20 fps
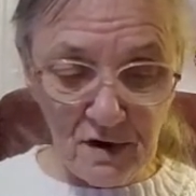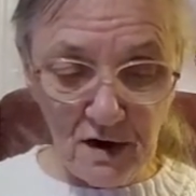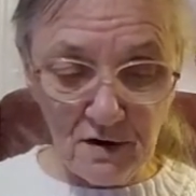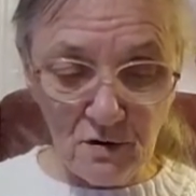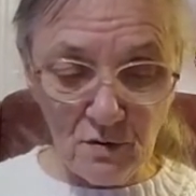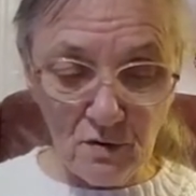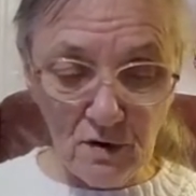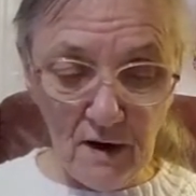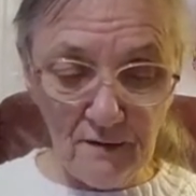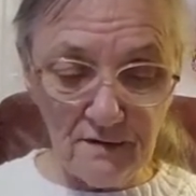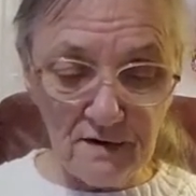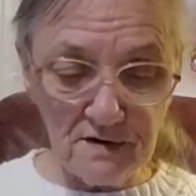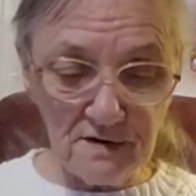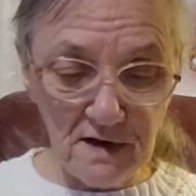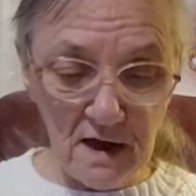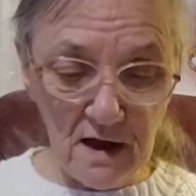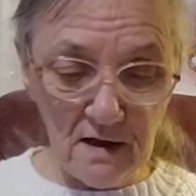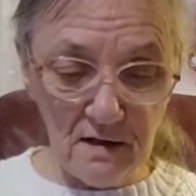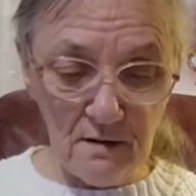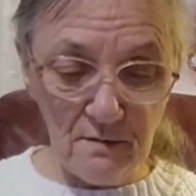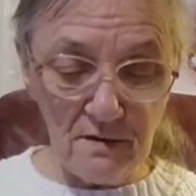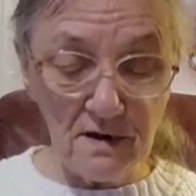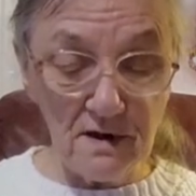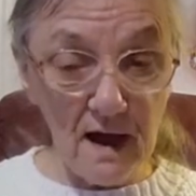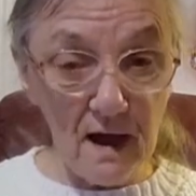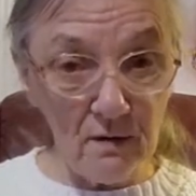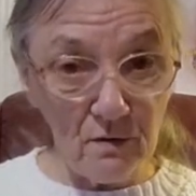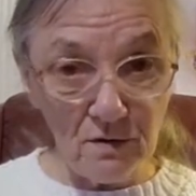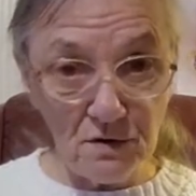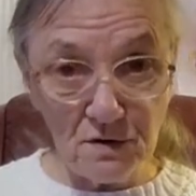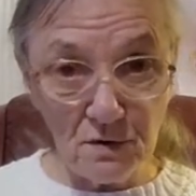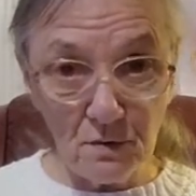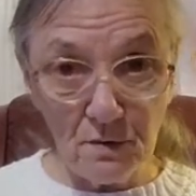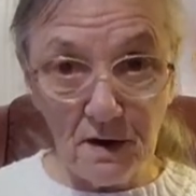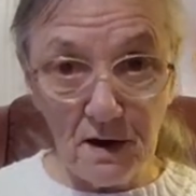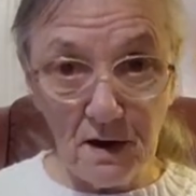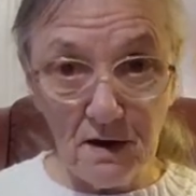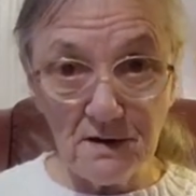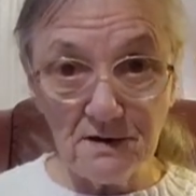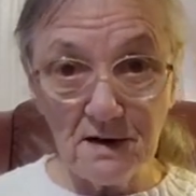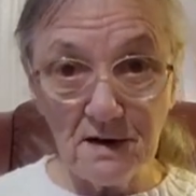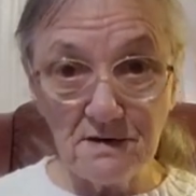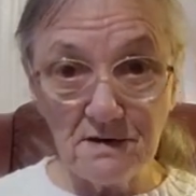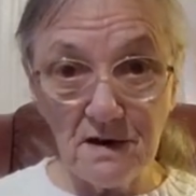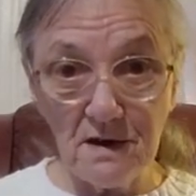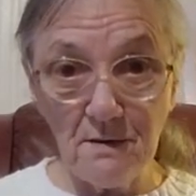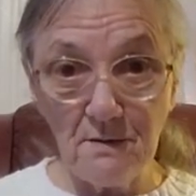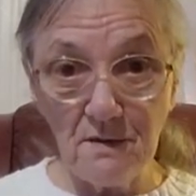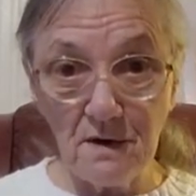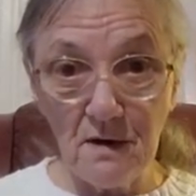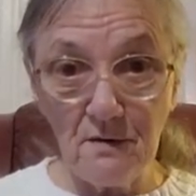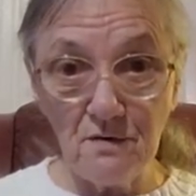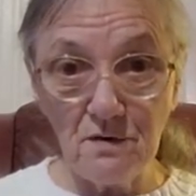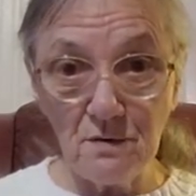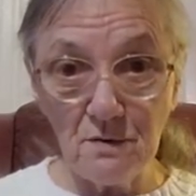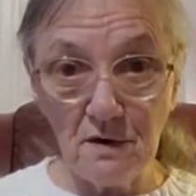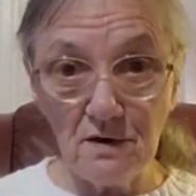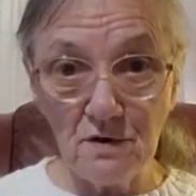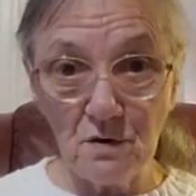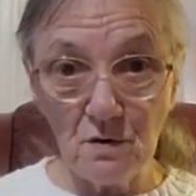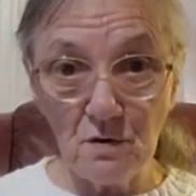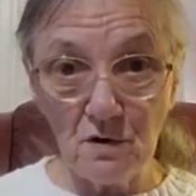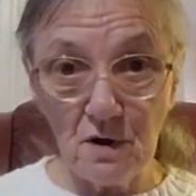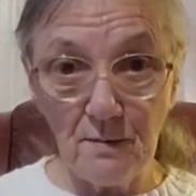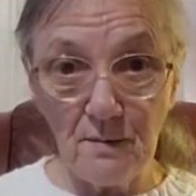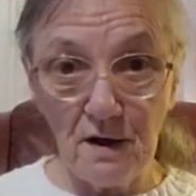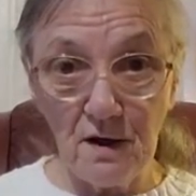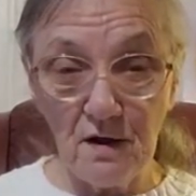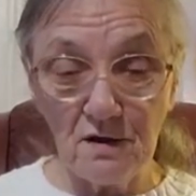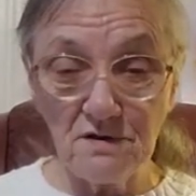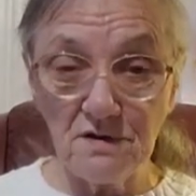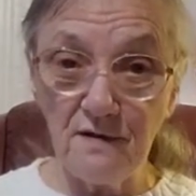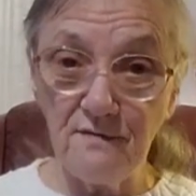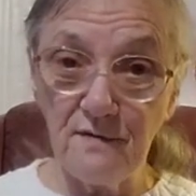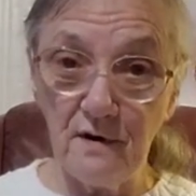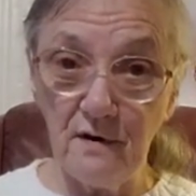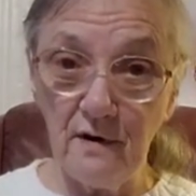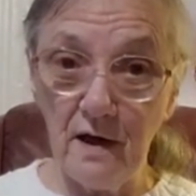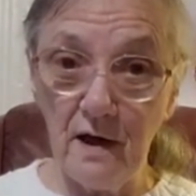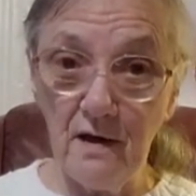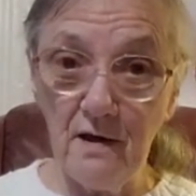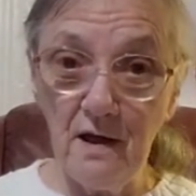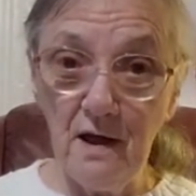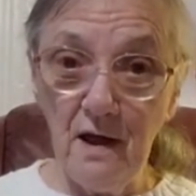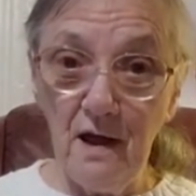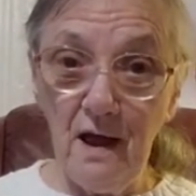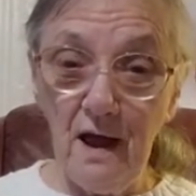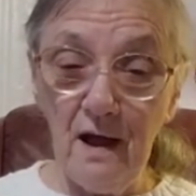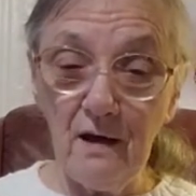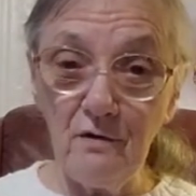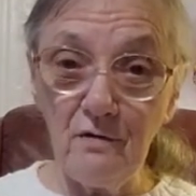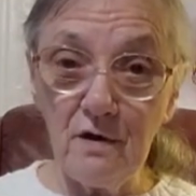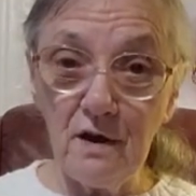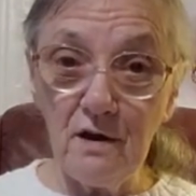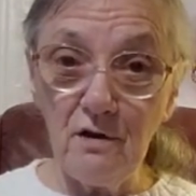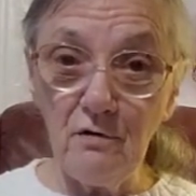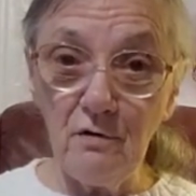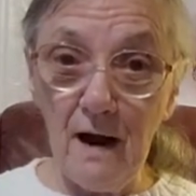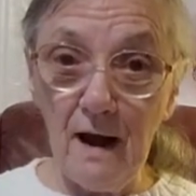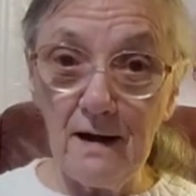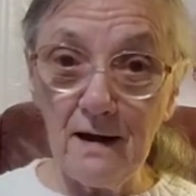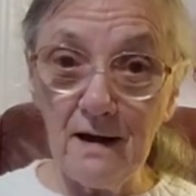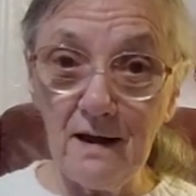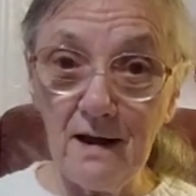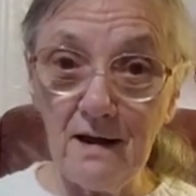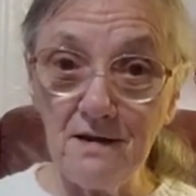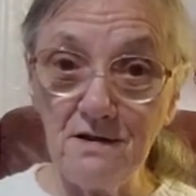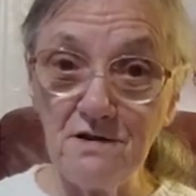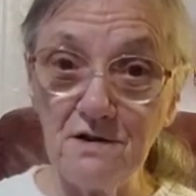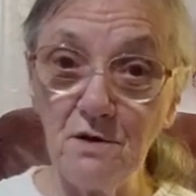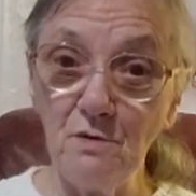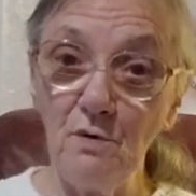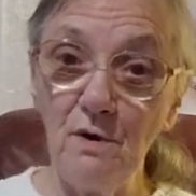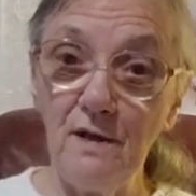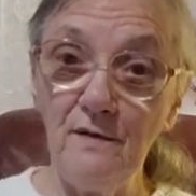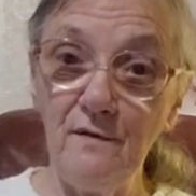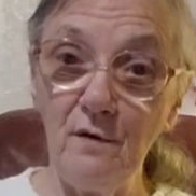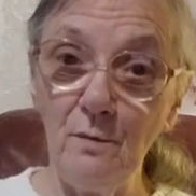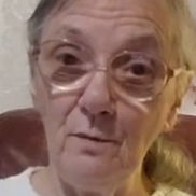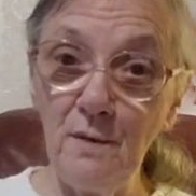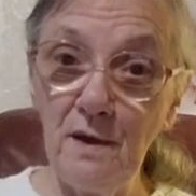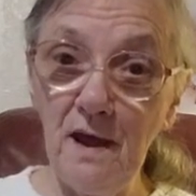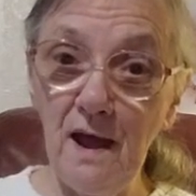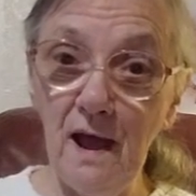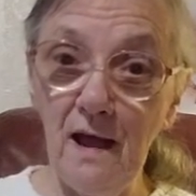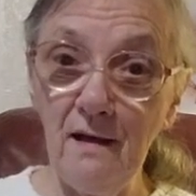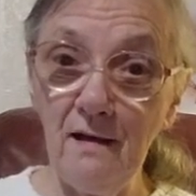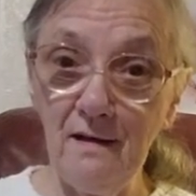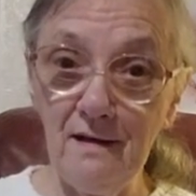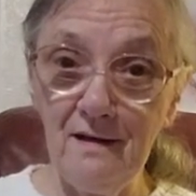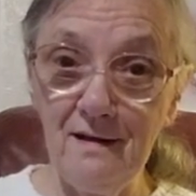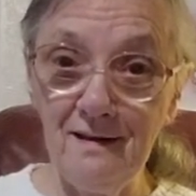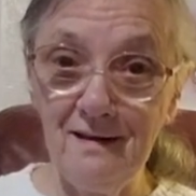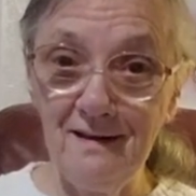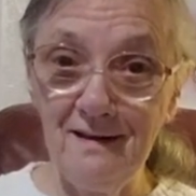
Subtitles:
But I don't have to send them down to Wales. I take them down to her daughter because they're for her great grandkids who live up here.